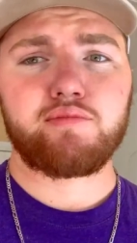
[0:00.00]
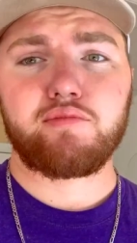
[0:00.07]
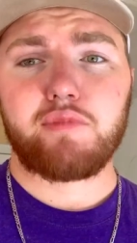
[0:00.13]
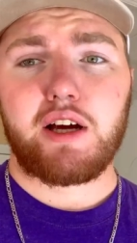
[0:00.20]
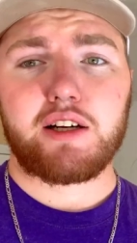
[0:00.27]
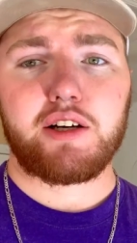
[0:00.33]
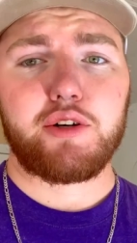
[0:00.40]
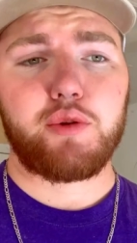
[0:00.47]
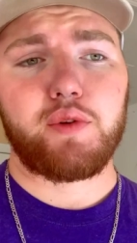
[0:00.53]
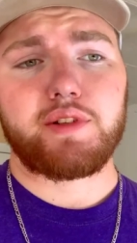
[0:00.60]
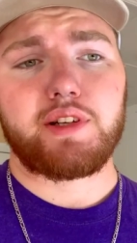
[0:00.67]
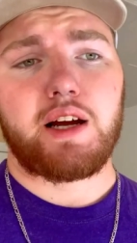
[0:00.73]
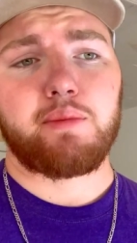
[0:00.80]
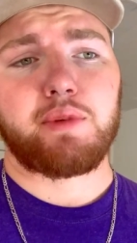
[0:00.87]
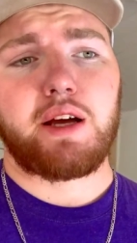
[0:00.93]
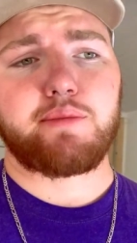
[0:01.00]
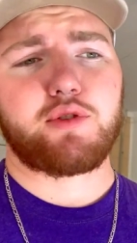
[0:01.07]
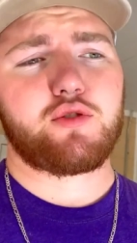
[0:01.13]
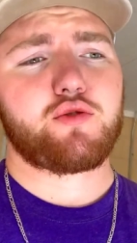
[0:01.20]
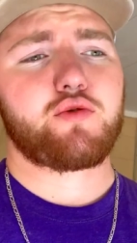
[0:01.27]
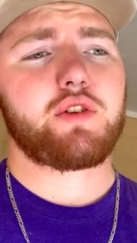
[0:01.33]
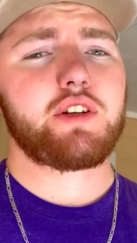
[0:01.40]
I'm not gonna do the time lapse.
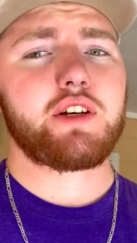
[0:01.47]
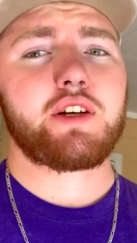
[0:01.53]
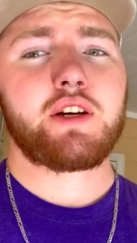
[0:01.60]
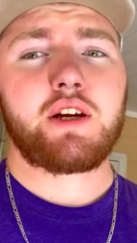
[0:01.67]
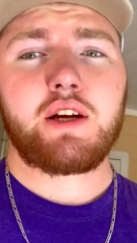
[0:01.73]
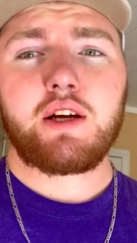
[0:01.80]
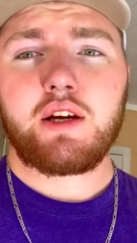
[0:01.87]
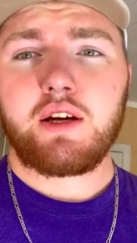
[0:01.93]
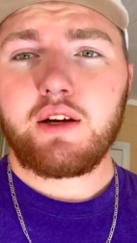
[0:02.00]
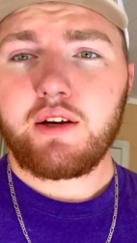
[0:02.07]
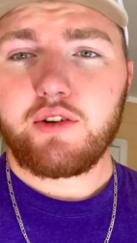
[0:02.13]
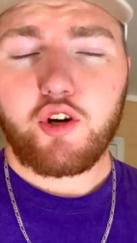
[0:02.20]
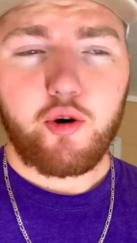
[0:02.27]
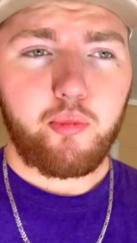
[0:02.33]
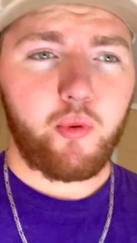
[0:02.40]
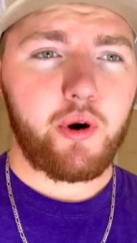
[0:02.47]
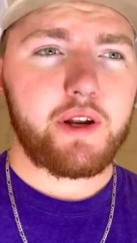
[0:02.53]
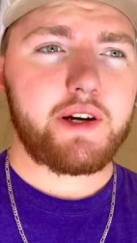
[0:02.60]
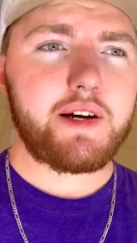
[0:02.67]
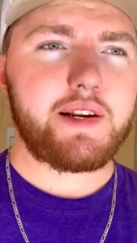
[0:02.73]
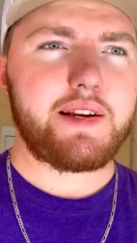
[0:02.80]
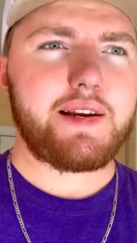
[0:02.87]
There's really no point
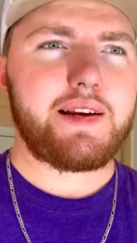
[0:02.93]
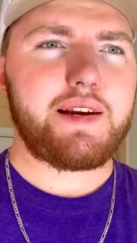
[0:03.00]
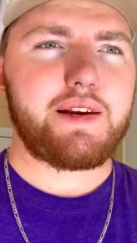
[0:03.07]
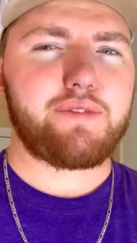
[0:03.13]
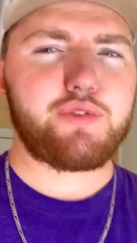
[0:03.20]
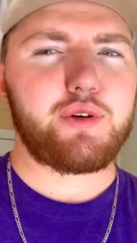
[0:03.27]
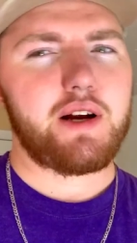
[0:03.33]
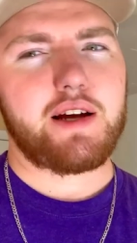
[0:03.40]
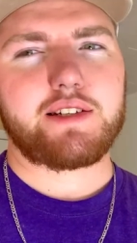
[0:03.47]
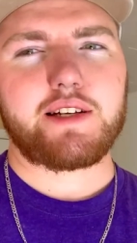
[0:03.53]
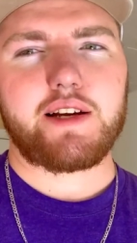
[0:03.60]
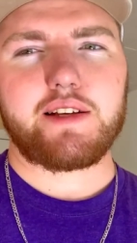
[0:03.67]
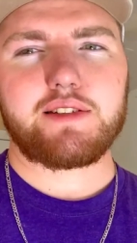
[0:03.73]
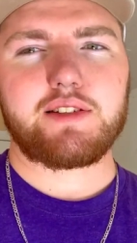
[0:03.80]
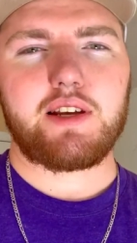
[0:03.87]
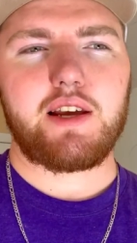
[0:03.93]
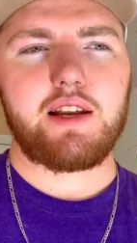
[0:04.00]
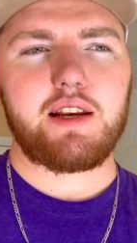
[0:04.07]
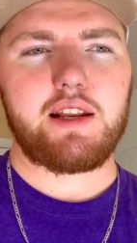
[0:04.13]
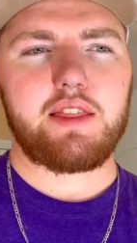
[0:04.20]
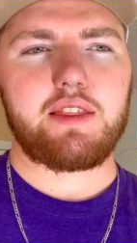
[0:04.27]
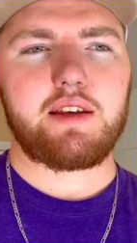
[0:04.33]
in it if you guys can't see
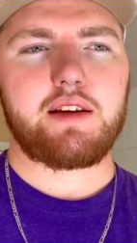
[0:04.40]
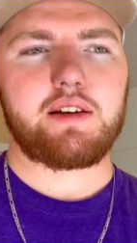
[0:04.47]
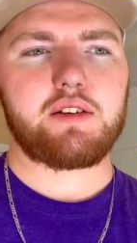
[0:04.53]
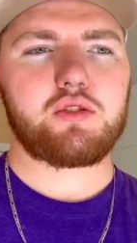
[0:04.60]
anything.